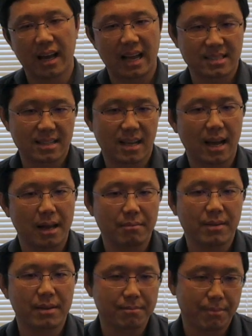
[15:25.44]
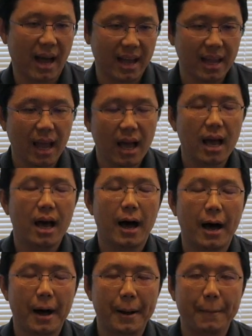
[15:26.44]
as time went by,
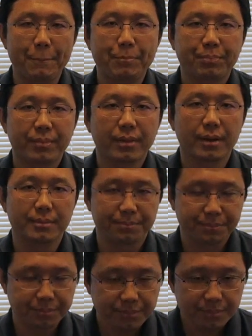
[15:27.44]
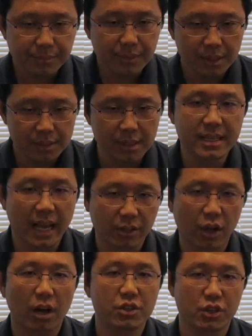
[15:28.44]
the
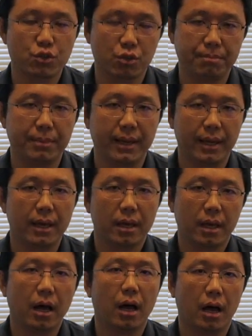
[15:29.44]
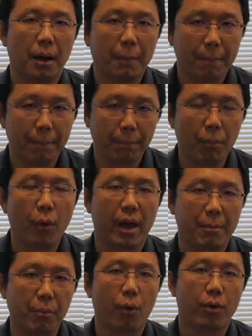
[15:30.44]
technology should be
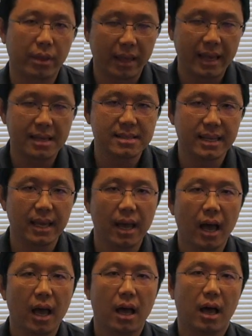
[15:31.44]
more and more easy.